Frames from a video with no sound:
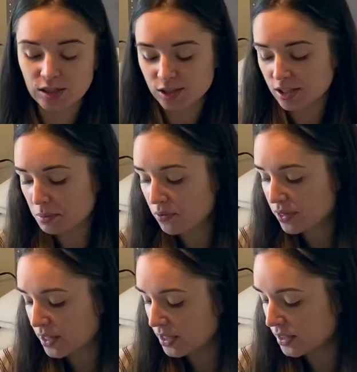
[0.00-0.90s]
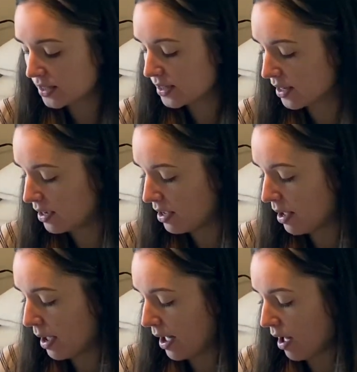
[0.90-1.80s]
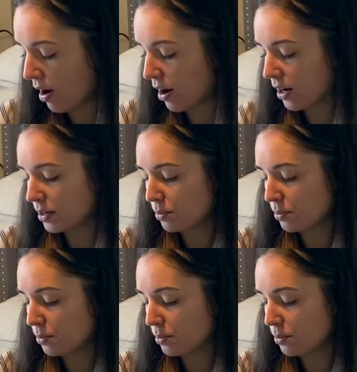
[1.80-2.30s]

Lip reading: some of these are